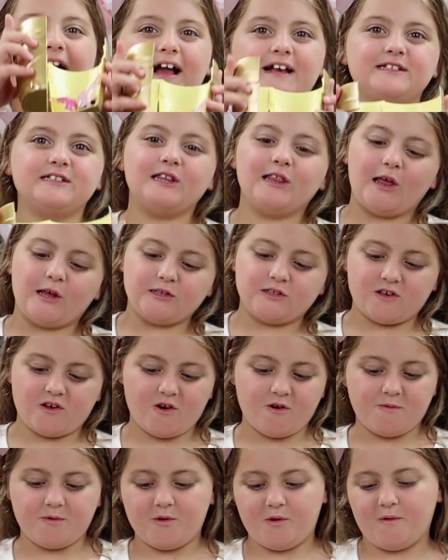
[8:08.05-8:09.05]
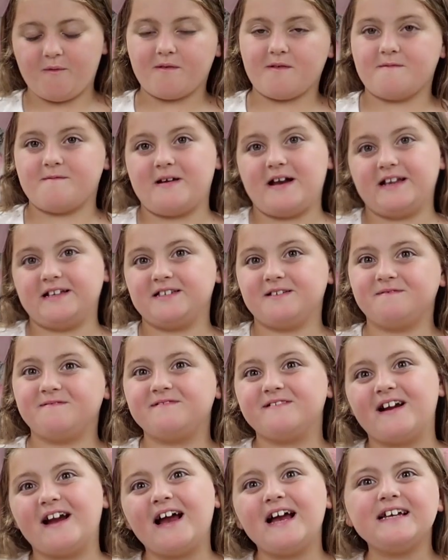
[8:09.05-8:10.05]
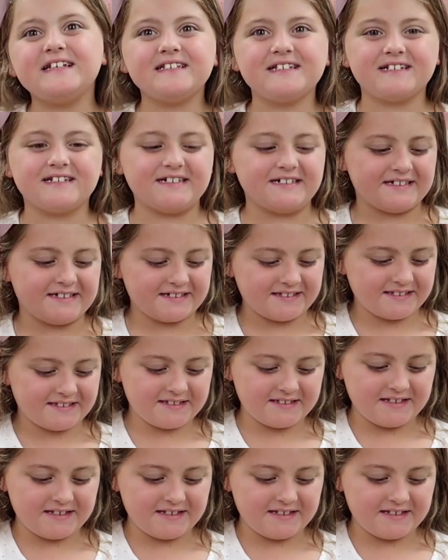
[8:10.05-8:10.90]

guys, let's open up my surprises.